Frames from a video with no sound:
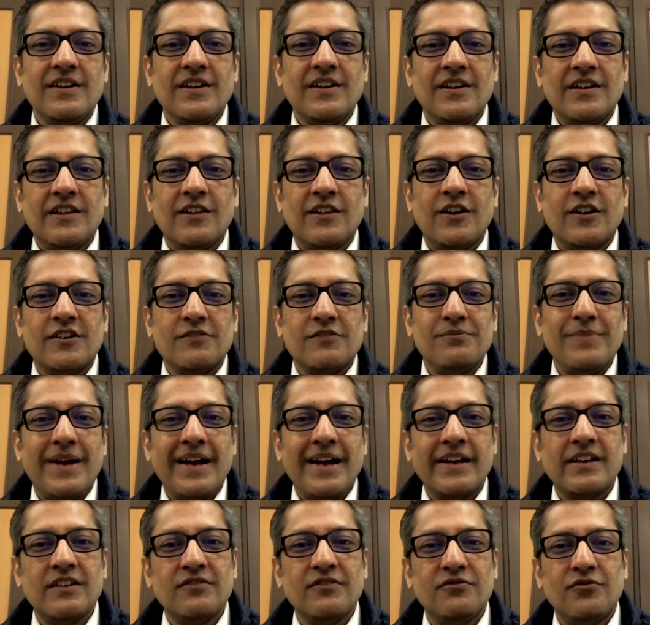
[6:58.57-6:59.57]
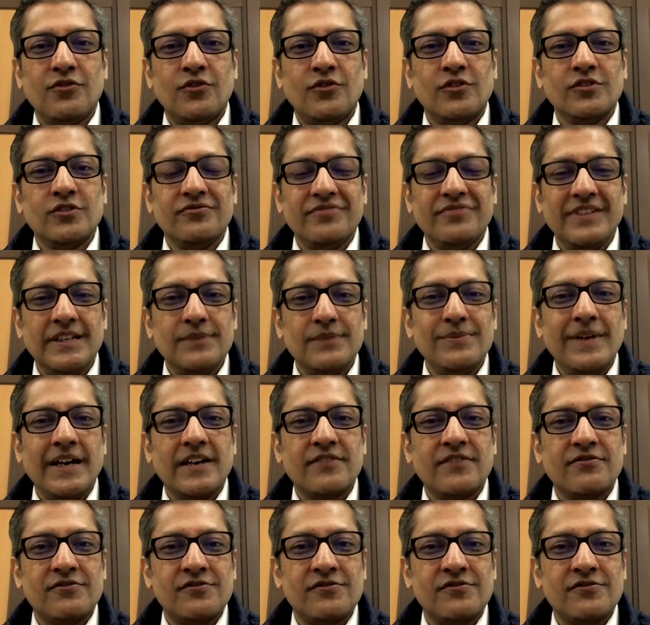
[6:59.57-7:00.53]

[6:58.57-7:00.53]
a lot of back and forth feedback